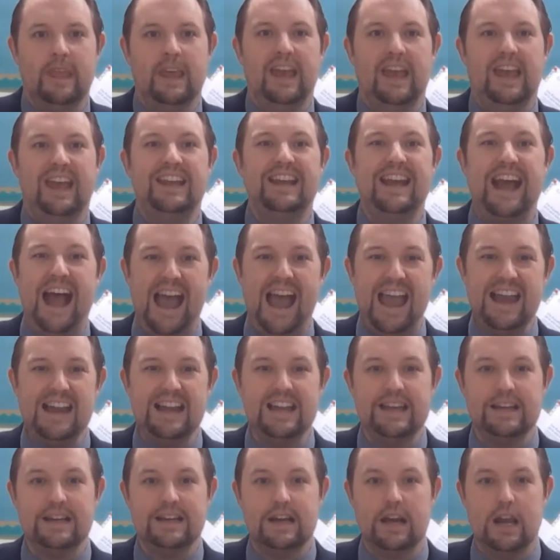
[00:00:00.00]
In
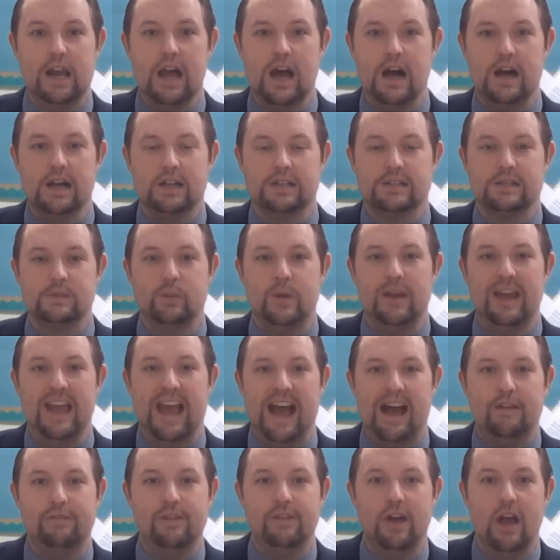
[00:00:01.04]
Alien Class, we
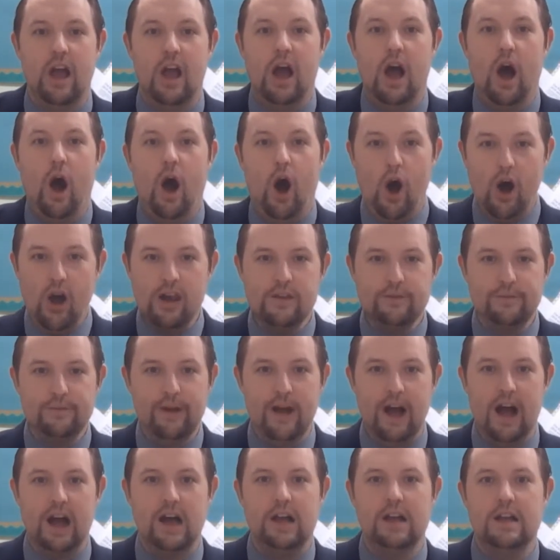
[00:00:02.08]
have
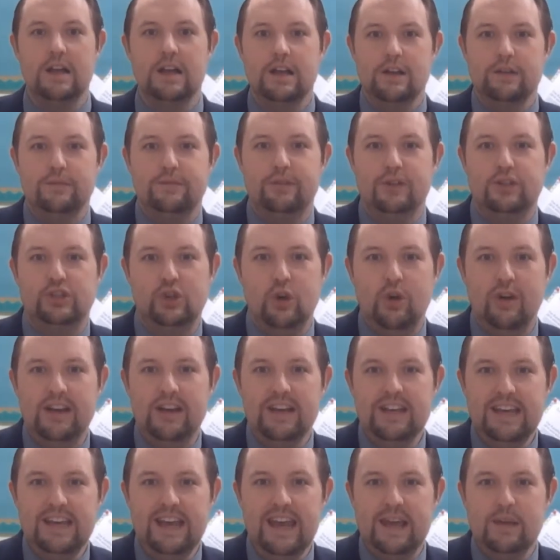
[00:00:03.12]
Oliver for
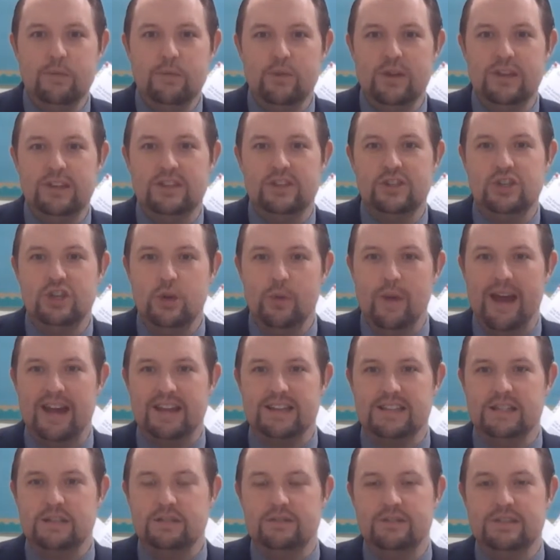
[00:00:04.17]
joining in with new
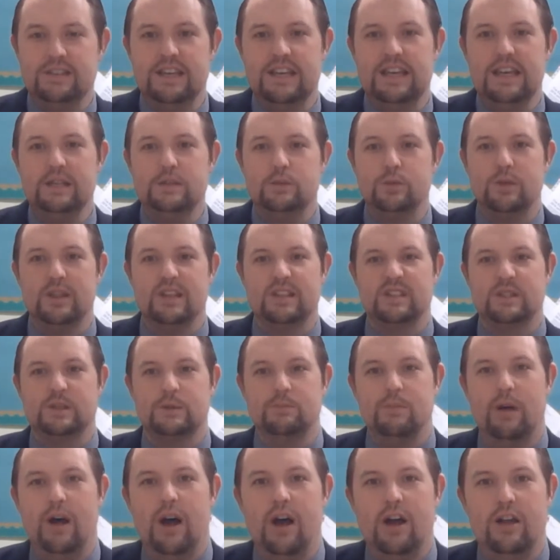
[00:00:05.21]
activities with a
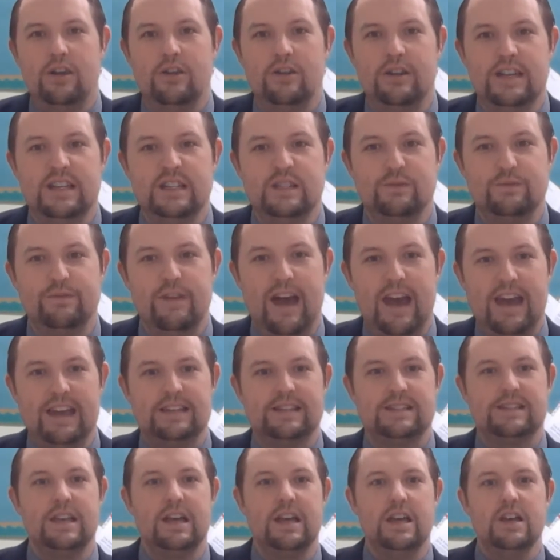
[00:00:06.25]
smile on his
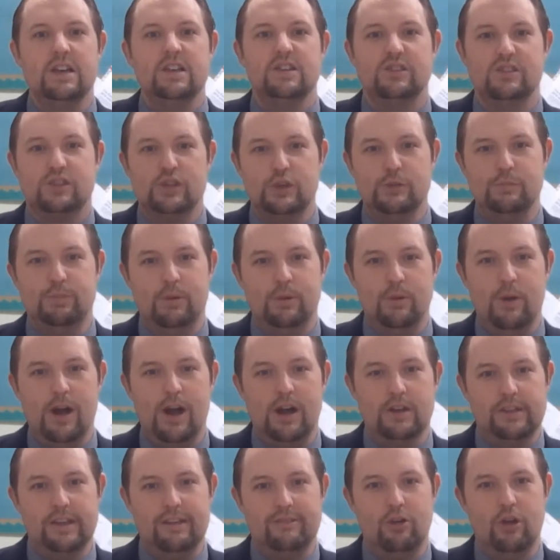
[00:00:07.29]
face. Super
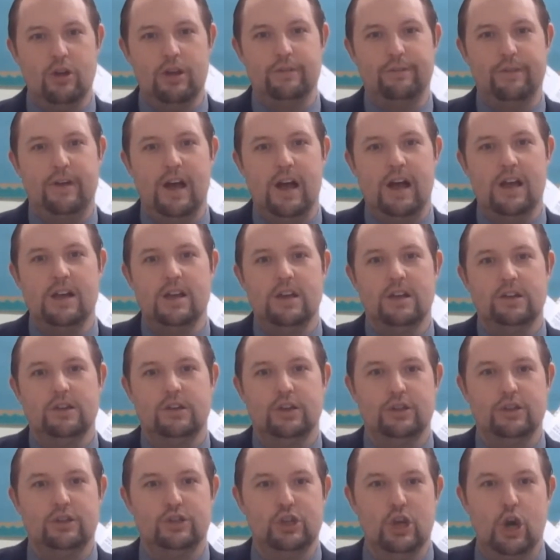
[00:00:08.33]
work there, Oliver.
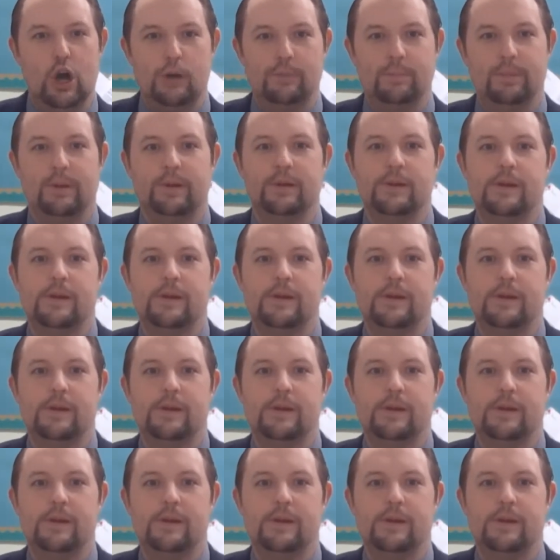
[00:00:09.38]
Good job.